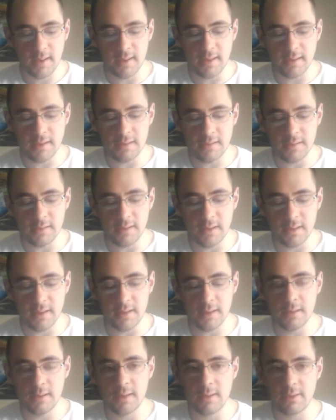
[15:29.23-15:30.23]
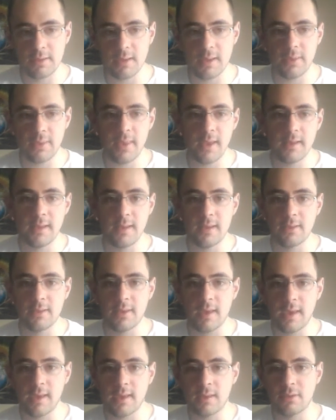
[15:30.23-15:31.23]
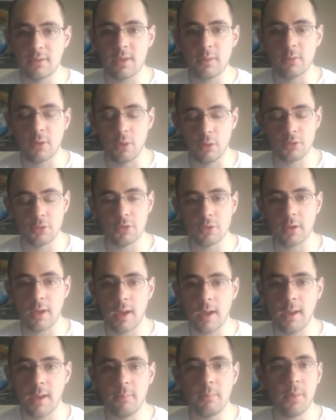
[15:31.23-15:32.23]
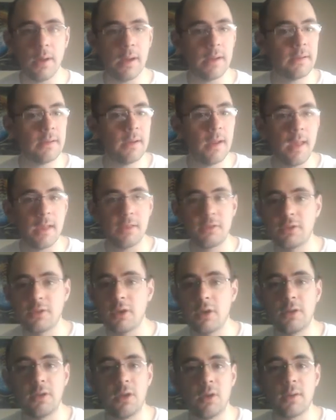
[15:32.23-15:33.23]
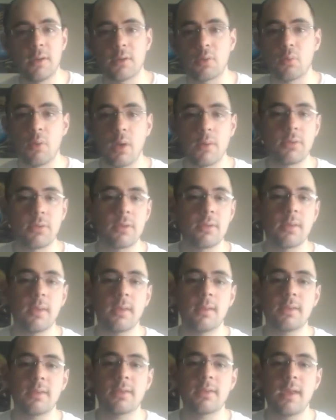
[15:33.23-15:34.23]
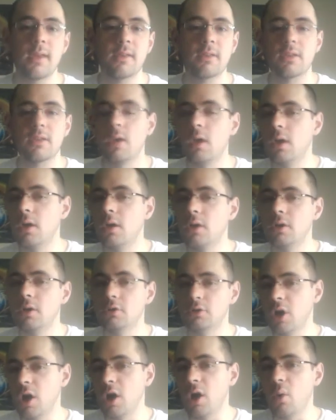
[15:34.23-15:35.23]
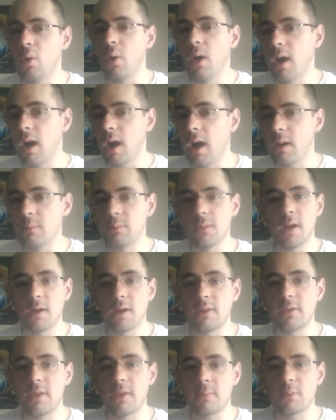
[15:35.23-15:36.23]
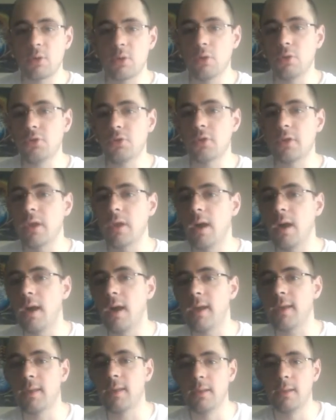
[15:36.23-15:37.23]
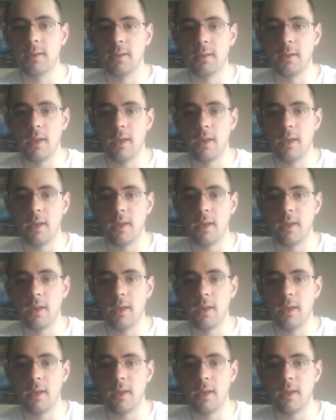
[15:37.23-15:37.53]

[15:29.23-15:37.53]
and he said that he's a Zeb Coulter guy, but Antonio interrupts him and says, "No, I'm not a Zeb Coulter guy,